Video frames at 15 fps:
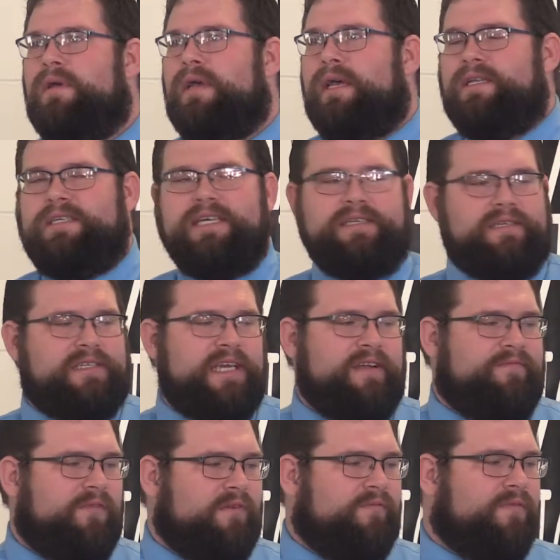And Jesus
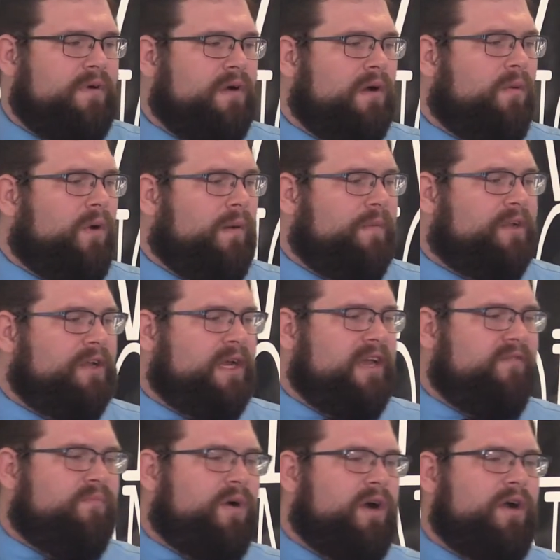said for, for a woman to
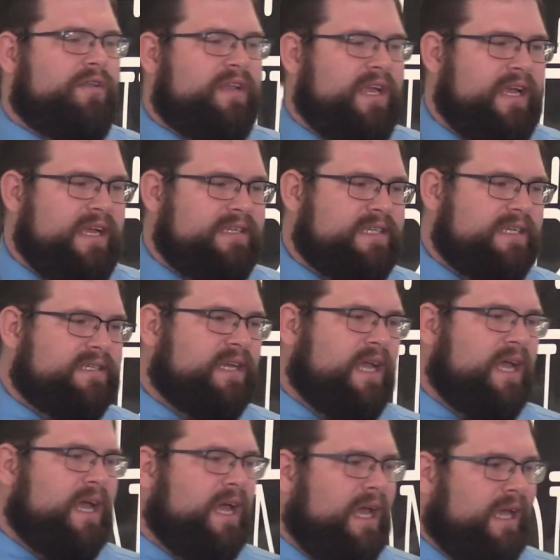give birth, he, he
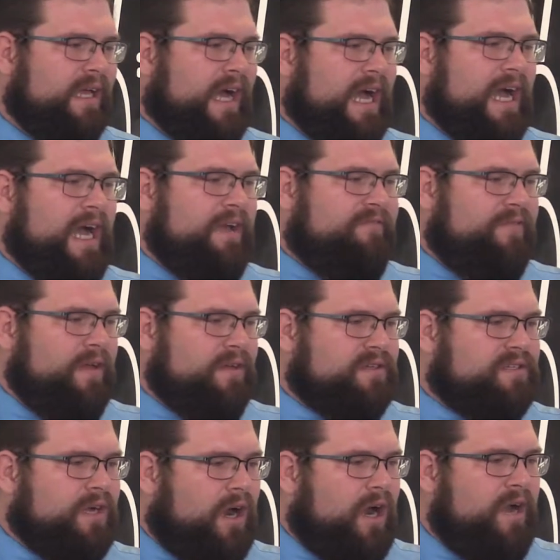says, and I, I feel
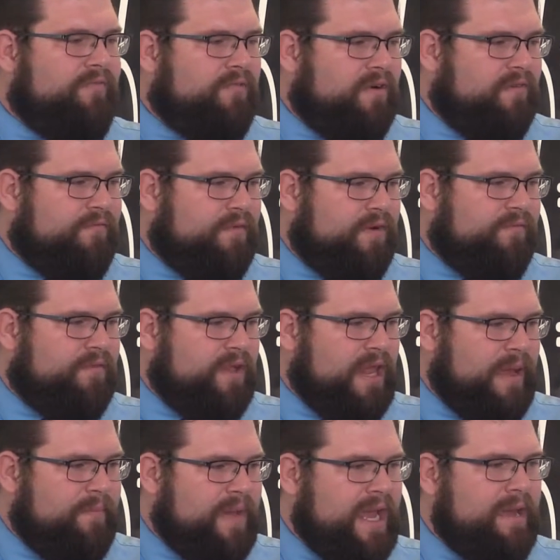sorry for, for, for
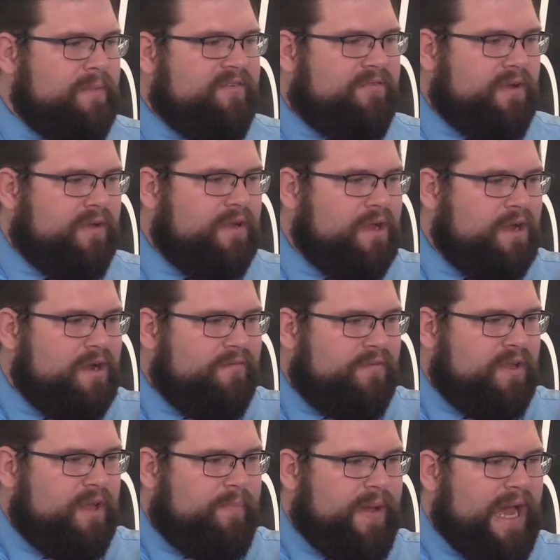that baby, for,
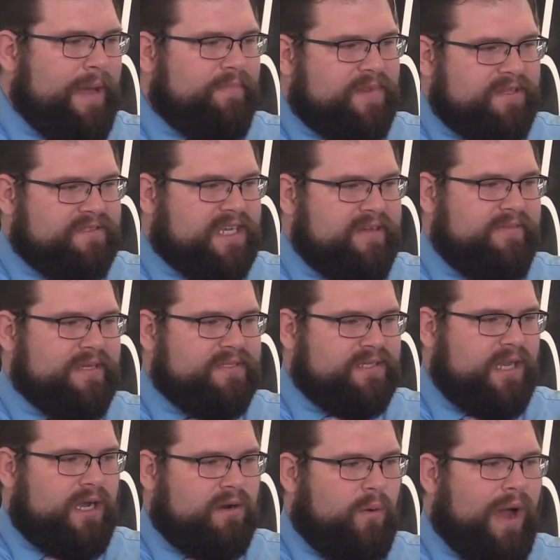for the pap that's giving
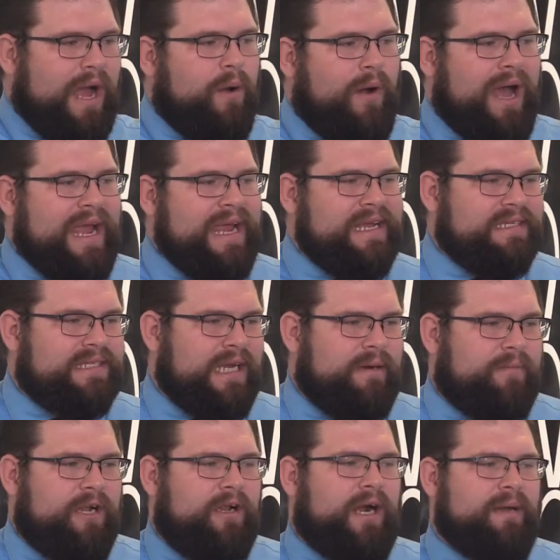suck. Why, why is
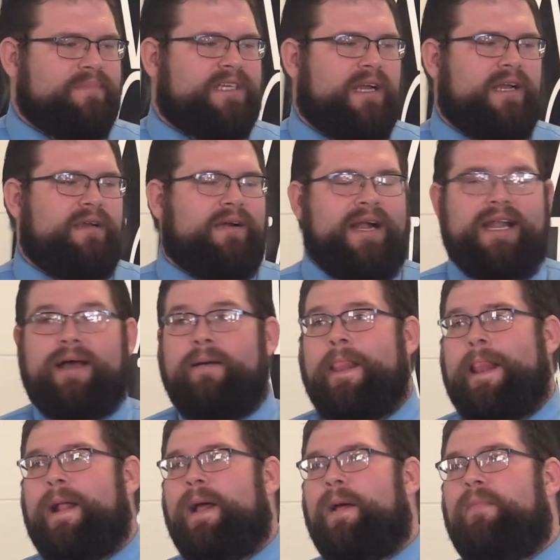that, brother? I'm telling you right now,
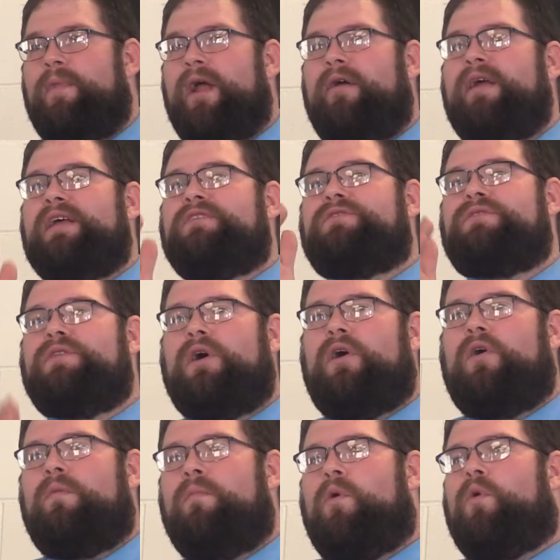there is
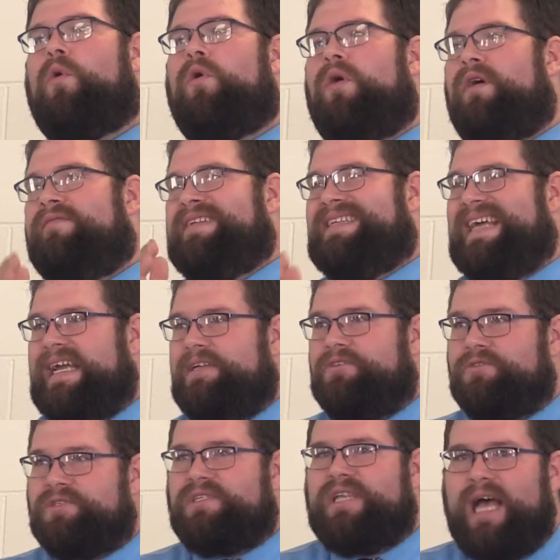no more of a
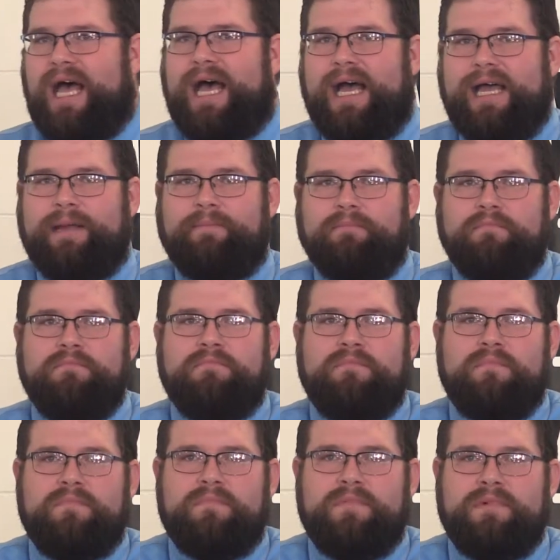dangerous time
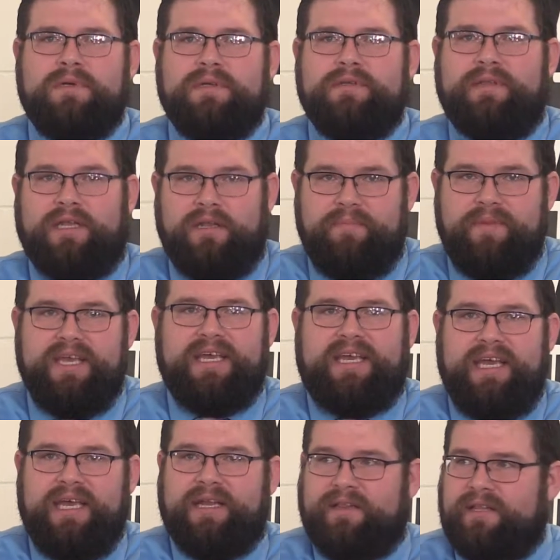than to be a
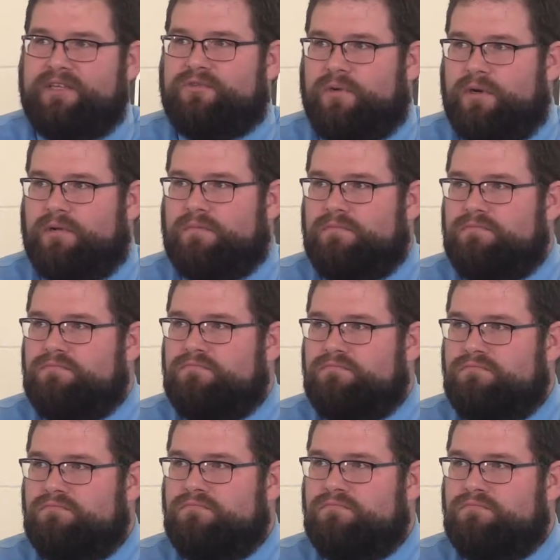kid in this world.
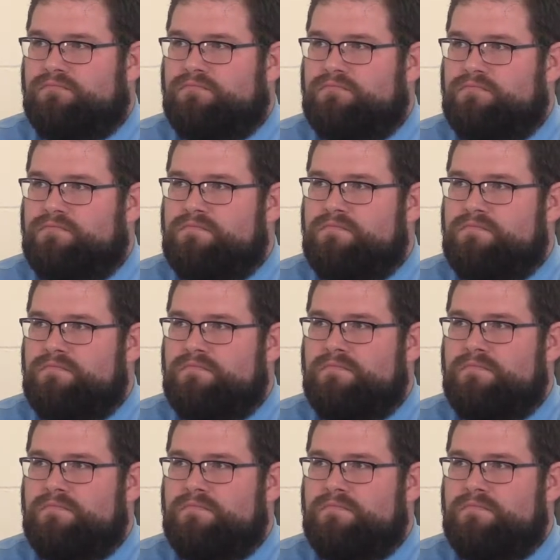Right.